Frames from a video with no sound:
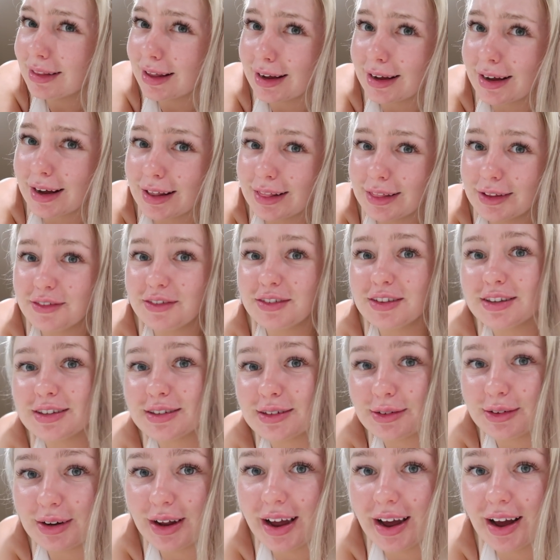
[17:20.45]
Like, I live in this
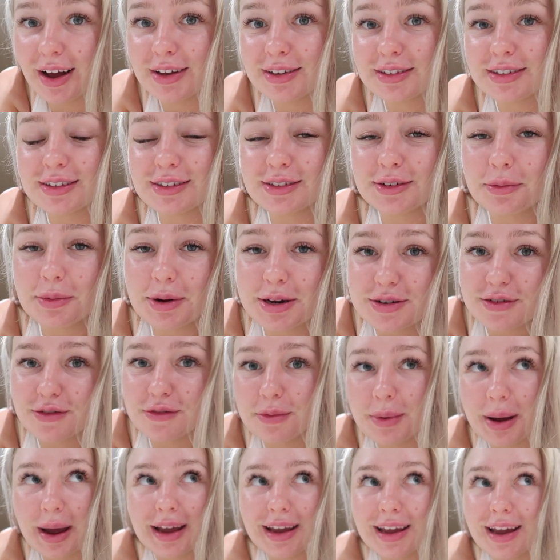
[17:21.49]
little house, there's not much of a
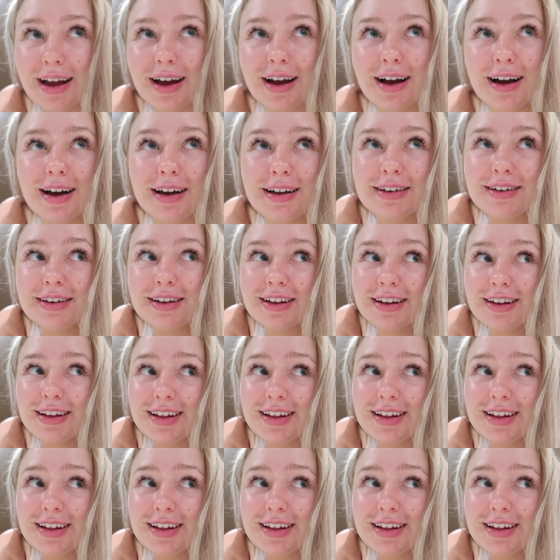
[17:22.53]
backyard,